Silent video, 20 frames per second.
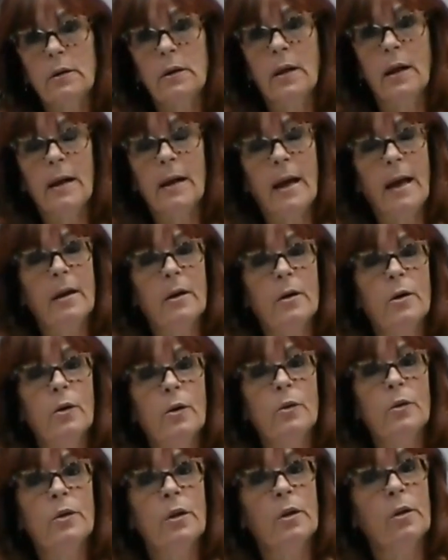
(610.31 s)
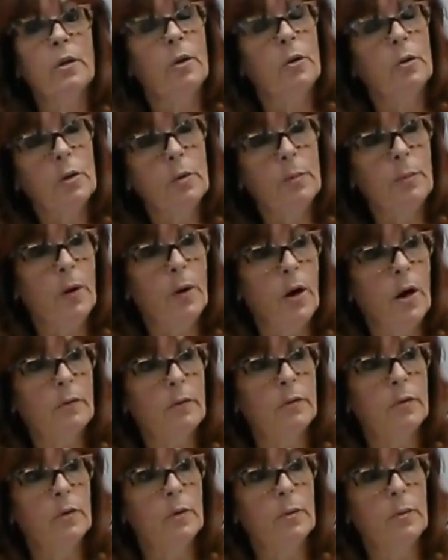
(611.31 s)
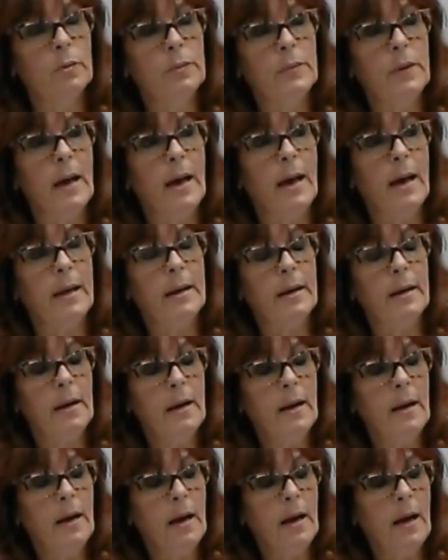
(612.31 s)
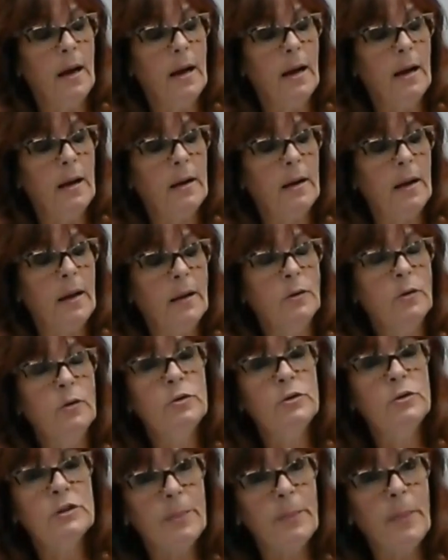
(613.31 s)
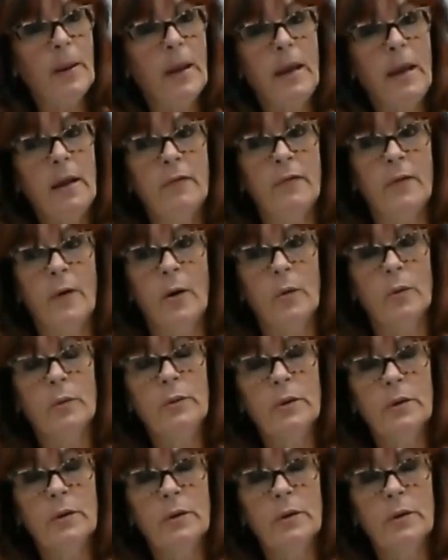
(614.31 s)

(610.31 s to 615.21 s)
Like I had to go to the local bar room and use the payphone